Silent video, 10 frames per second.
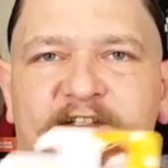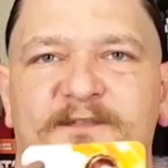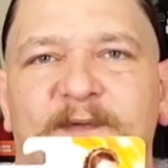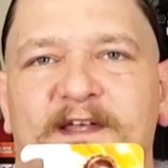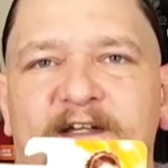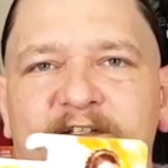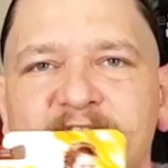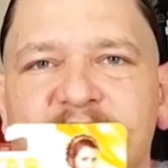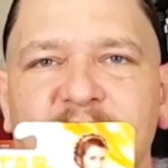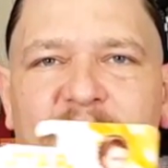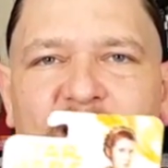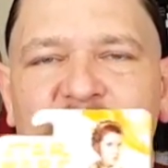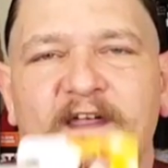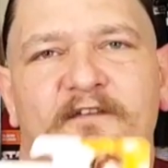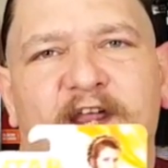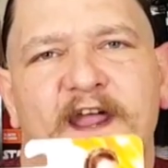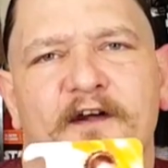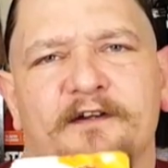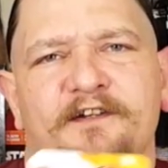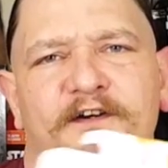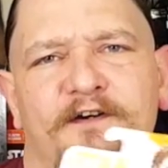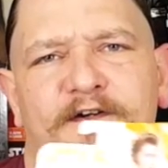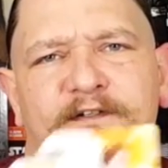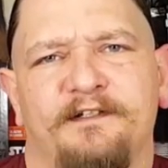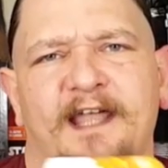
just because favorite character,